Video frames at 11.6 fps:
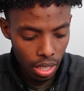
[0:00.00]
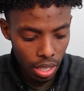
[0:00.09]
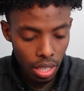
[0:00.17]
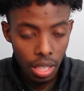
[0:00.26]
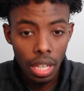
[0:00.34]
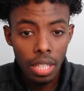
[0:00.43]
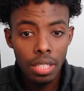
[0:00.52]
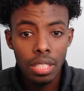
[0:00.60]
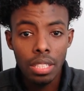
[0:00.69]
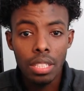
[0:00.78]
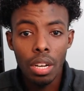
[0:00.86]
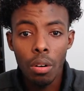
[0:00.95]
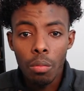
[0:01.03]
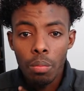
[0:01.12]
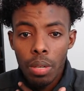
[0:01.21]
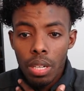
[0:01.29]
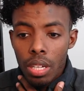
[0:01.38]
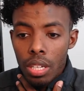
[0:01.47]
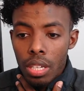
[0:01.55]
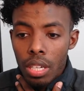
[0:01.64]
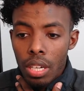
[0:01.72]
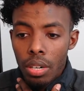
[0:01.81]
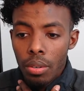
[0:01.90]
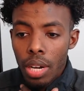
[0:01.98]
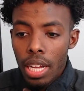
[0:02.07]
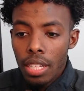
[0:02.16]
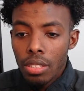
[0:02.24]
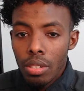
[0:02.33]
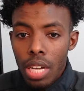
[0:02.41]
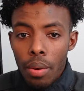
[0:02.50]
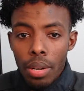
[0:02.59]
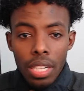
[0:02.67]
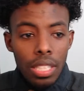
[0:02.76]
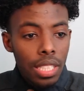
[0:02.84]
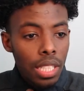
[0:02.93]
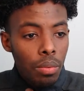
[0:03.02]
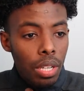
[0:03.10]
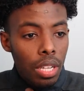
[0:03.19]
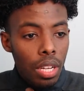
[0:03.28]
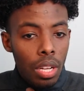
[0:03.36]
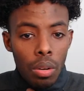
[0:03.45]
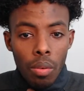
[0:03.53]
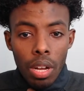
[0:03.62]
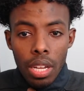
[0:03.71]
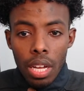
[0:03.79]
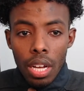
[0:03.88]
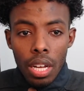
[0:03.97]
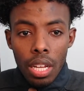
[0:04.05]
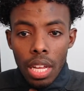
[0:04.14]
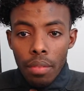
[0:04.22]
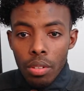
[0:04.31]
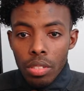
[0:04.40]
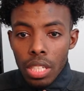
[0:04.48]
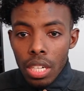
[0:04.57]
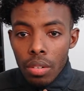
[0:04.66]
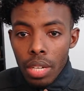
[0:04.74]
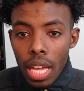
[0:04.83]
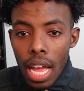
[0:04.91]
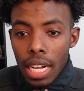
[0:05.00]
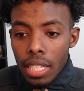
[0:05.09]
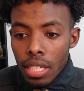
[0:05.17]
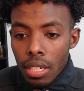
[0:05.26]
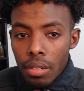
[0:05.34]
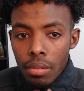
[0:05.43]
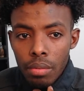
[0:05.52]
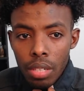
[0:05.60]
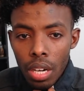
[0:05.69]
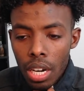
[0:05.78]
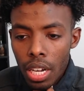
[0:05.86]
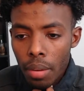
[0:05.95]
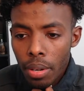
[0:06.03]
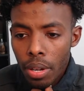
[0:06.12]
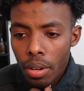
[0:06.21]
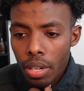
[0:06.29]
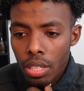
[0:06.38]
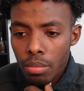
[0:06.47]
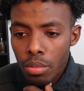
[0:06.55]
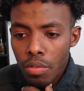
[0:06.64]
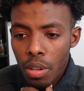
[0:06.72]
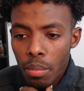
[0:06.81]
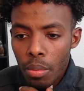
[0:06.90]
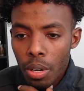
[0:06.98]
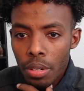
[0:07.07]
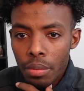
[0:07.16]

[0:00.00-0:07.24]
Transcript: That's dope. All right. So now we're gonna see what level is gonna react here. All right, here we go. Let's move up more.